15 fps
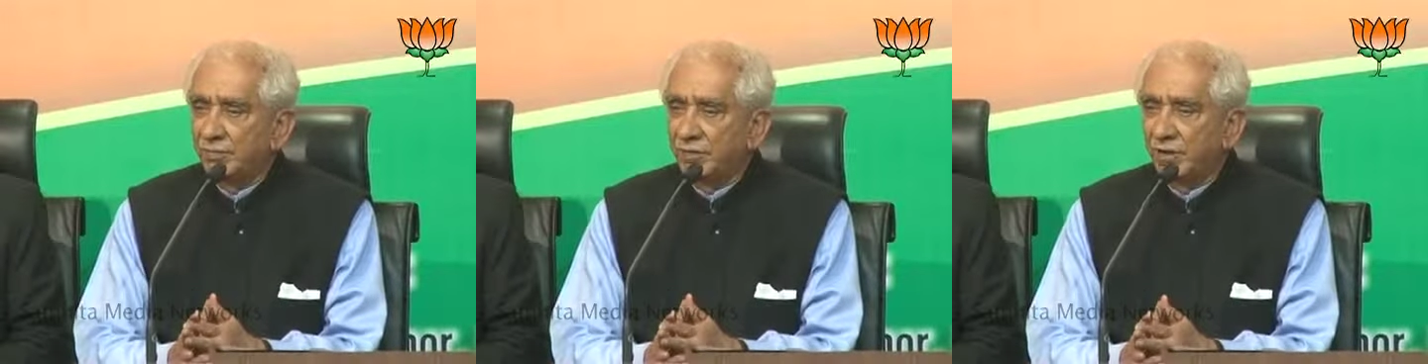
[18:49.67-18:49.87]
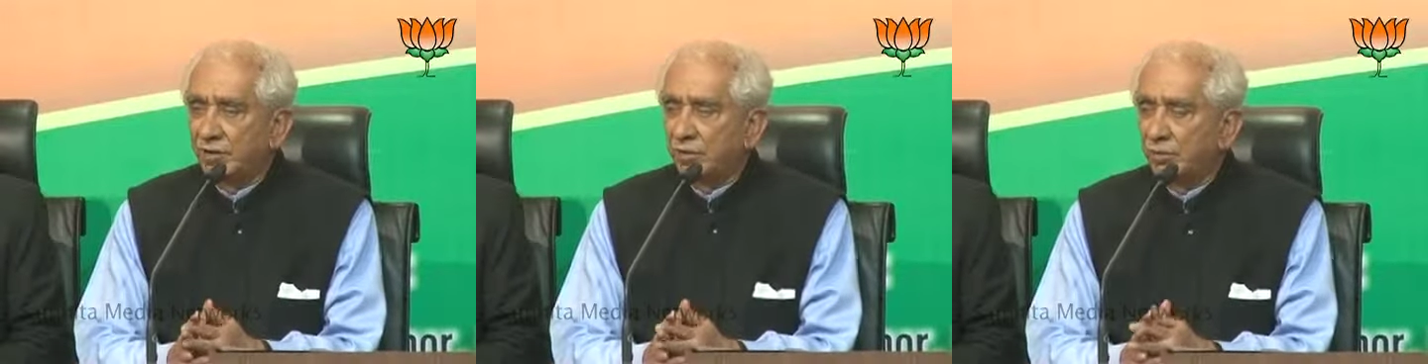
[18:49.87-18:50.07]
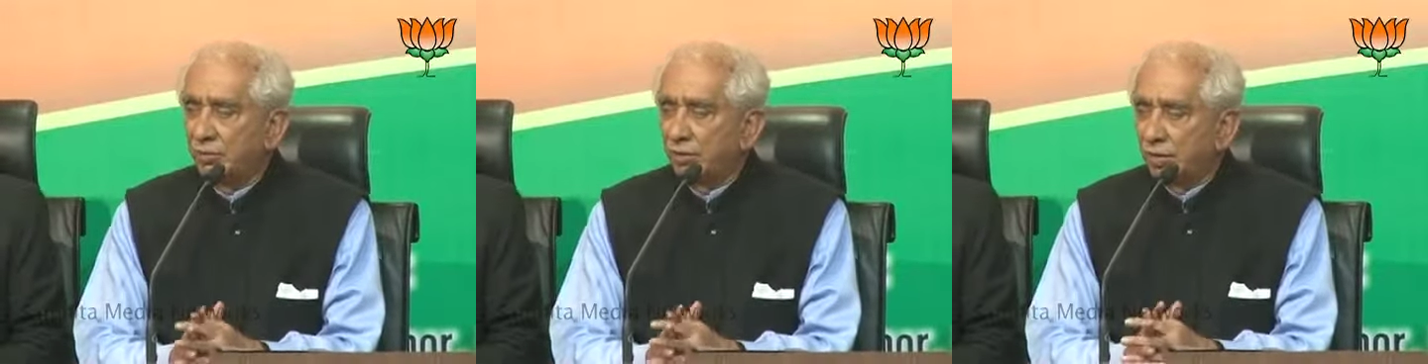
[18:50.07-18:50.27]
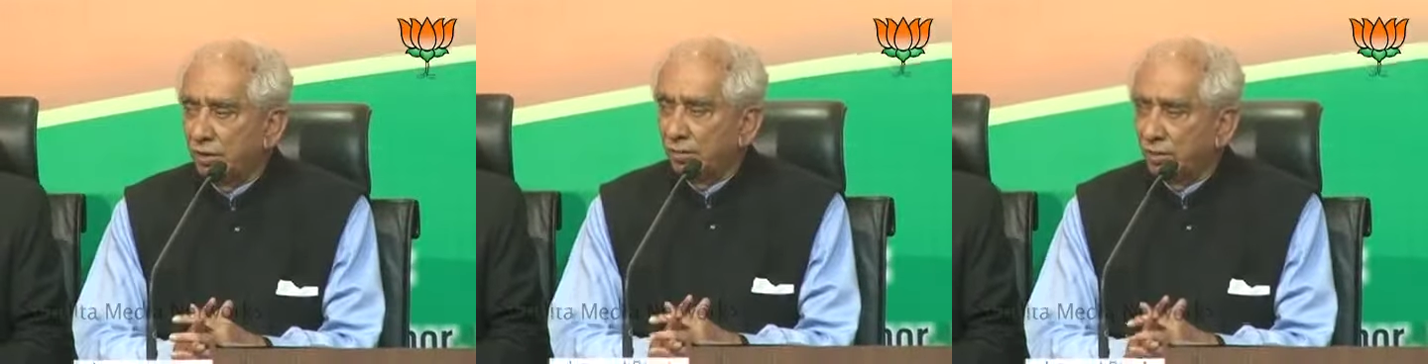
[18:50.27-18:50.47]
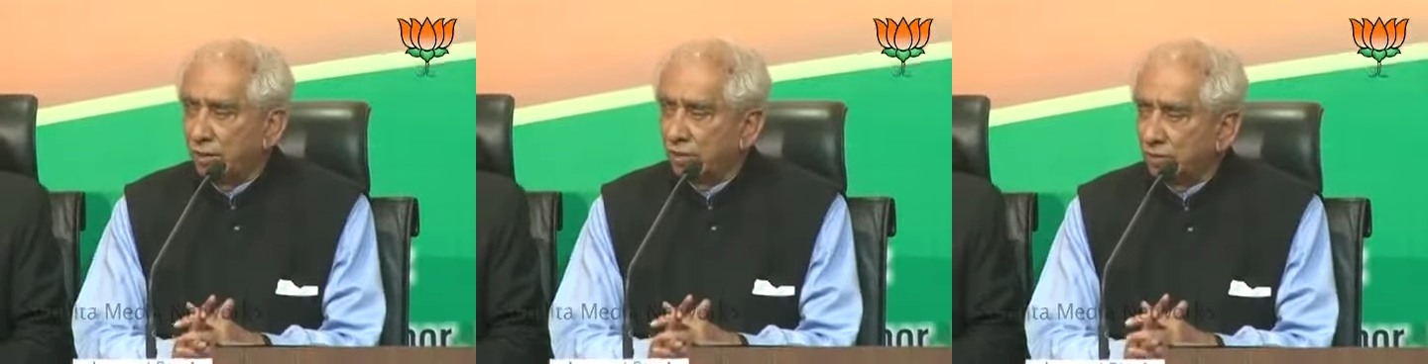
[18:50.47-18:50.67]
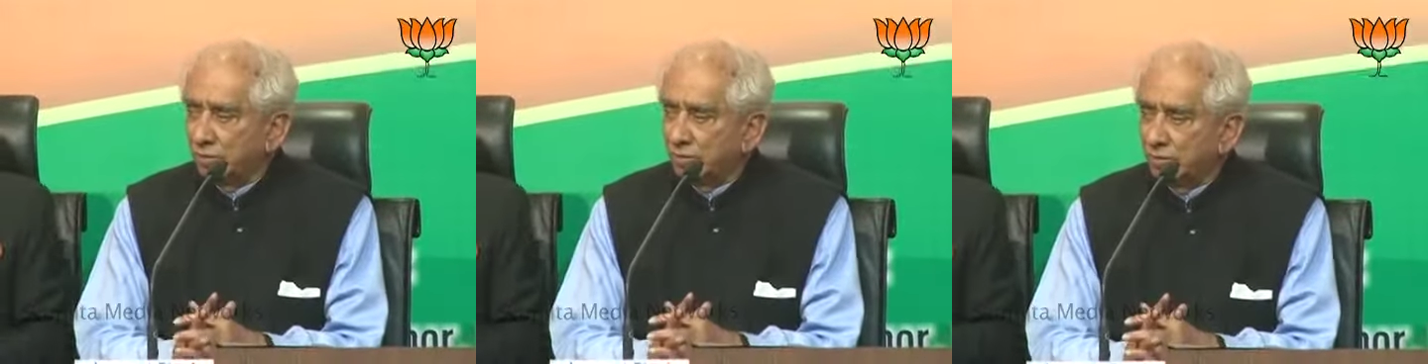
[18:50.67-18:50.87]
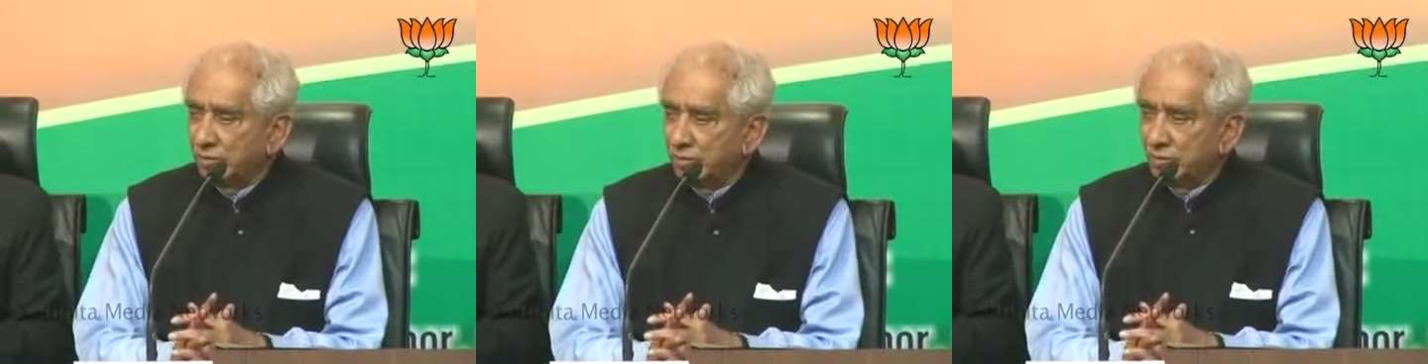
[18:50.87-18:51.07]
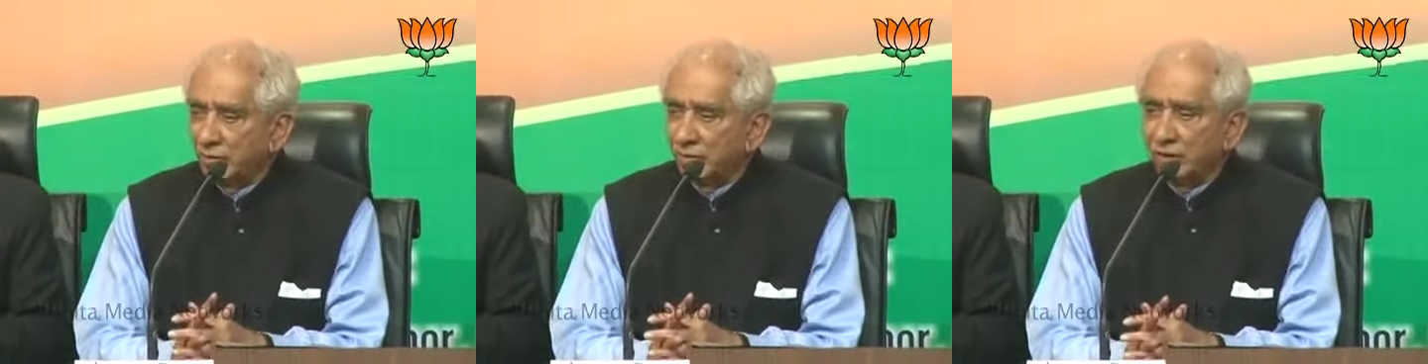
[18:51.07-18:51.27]
Thank you very much,
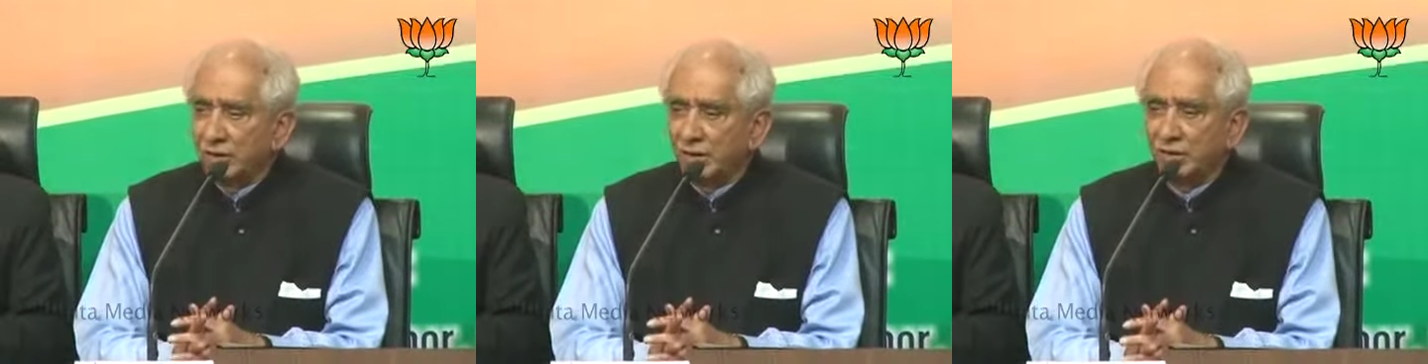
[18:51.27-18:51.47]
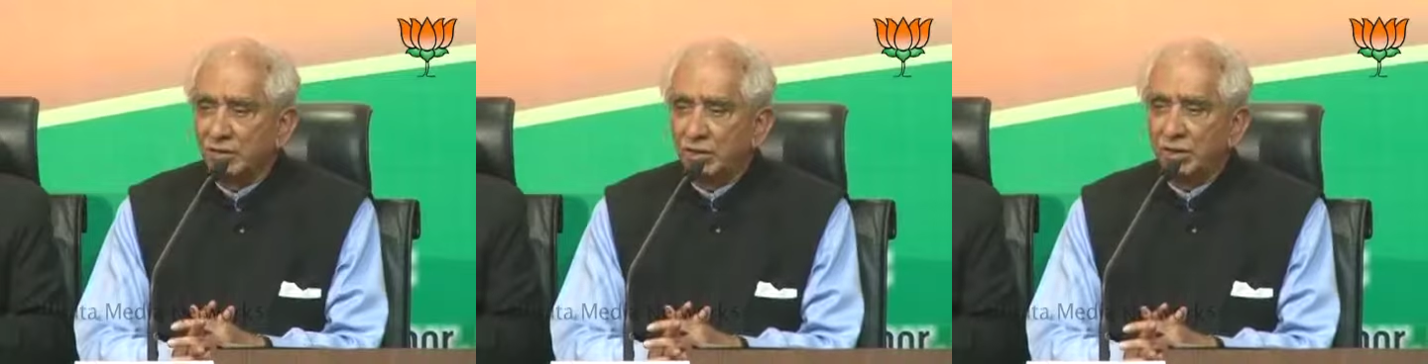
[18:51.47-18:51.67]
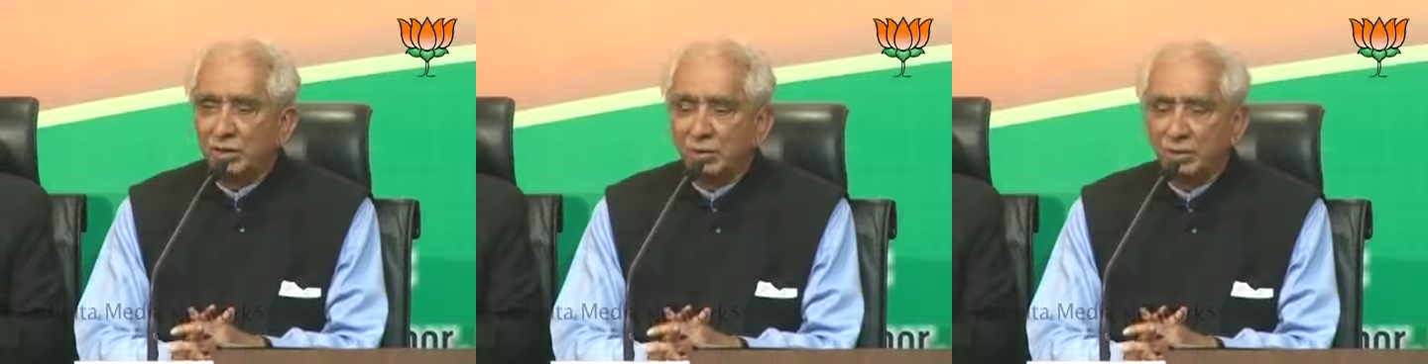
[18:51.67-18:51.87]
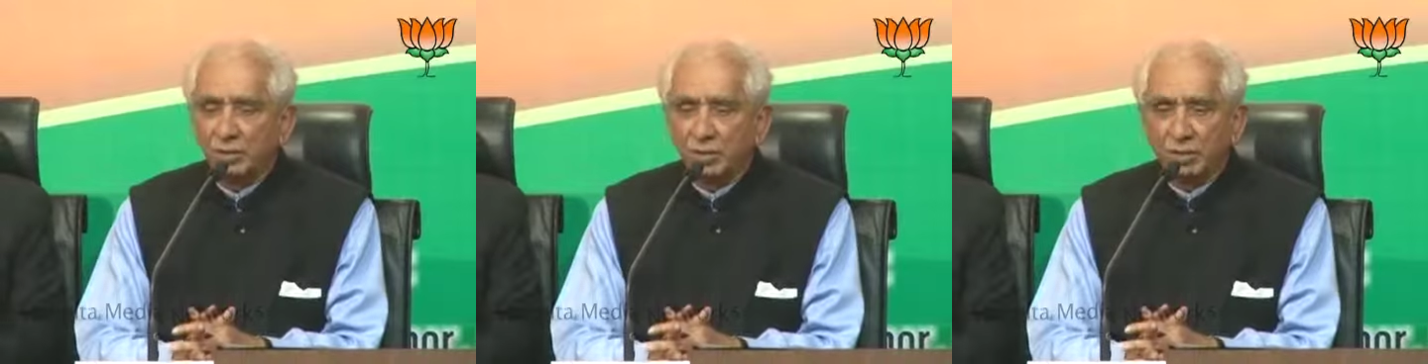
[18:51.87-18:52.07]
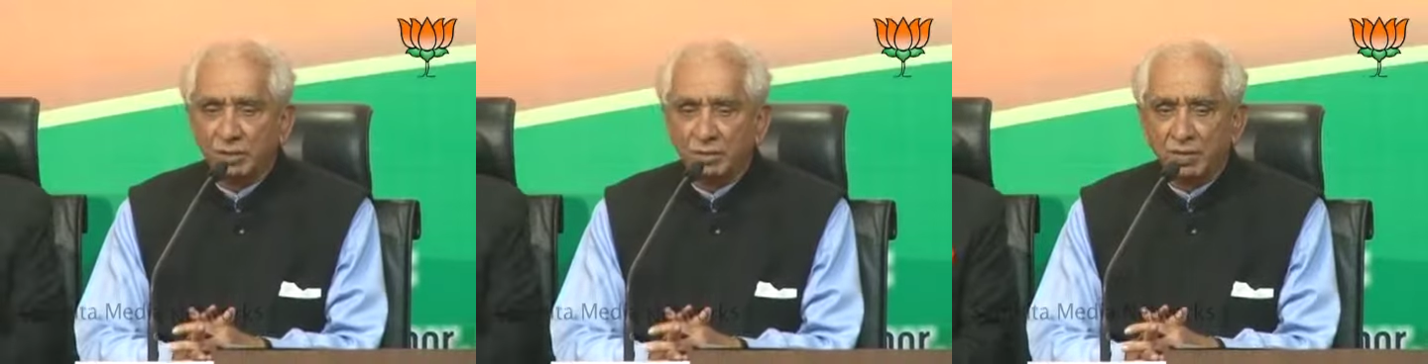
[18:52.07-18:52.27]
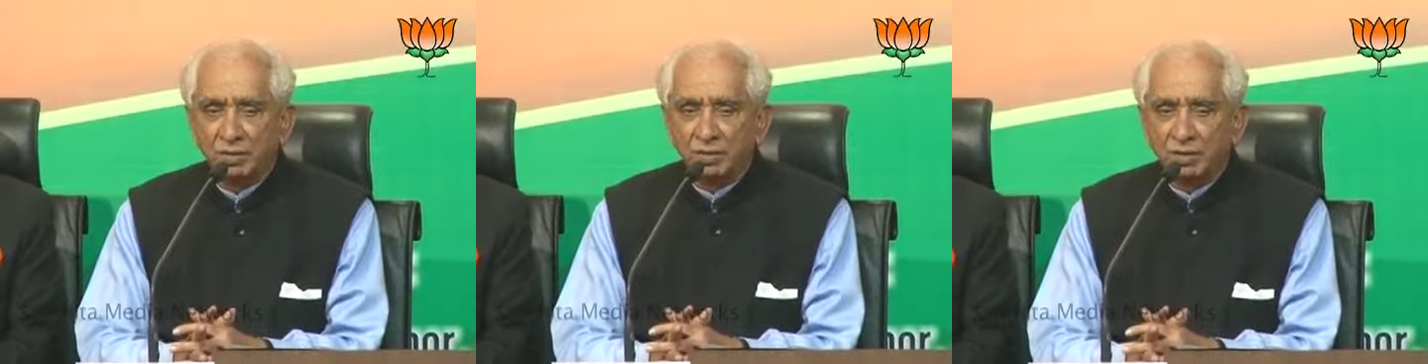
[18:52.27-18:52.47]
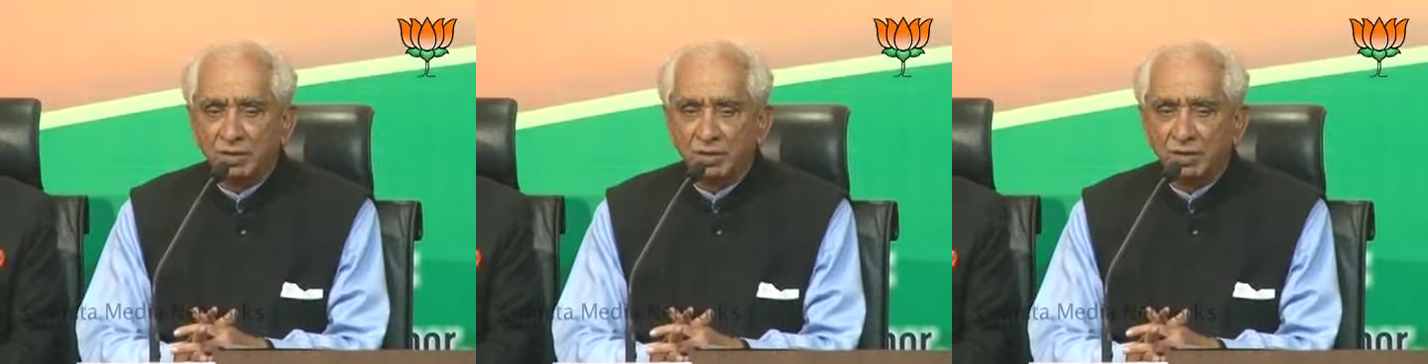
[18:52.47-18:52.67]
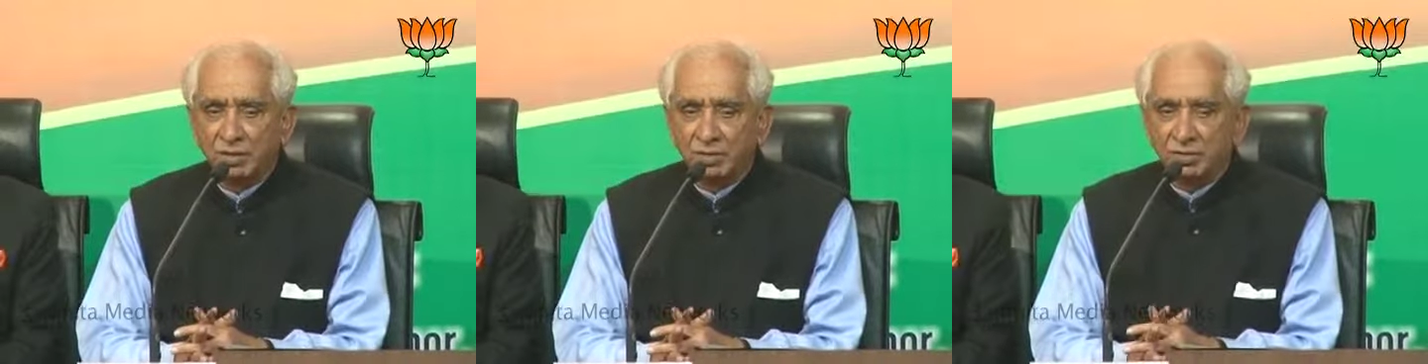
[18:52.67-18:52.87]
Mr. Jolly, and thank you very much,
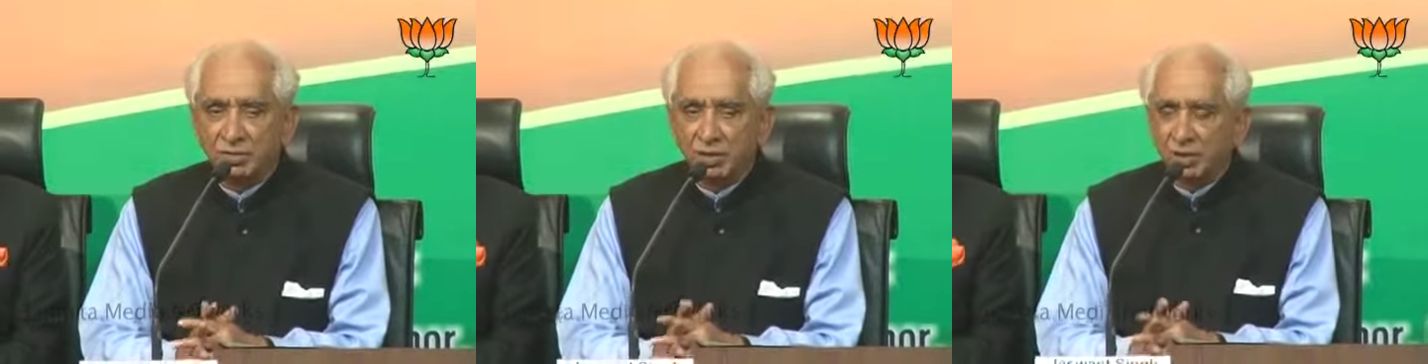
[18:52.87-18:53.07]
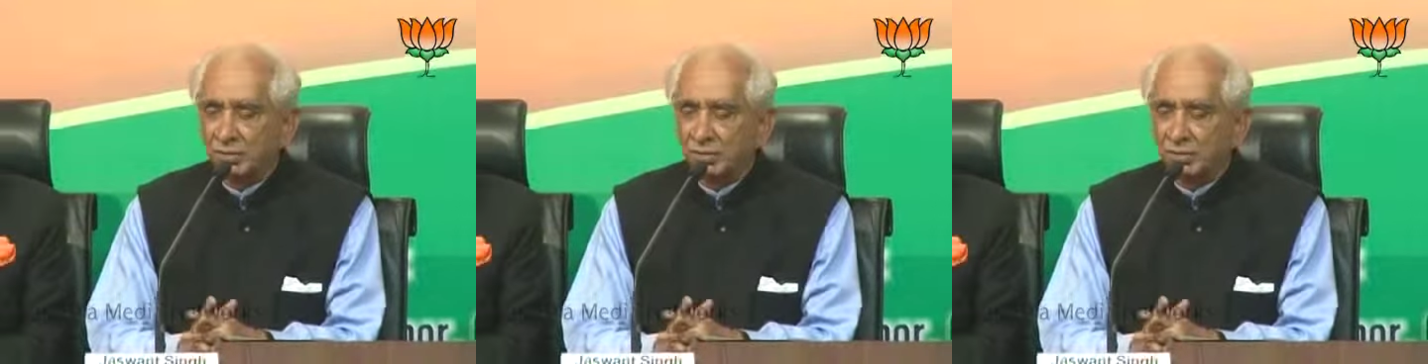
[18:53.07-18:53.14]
ladies.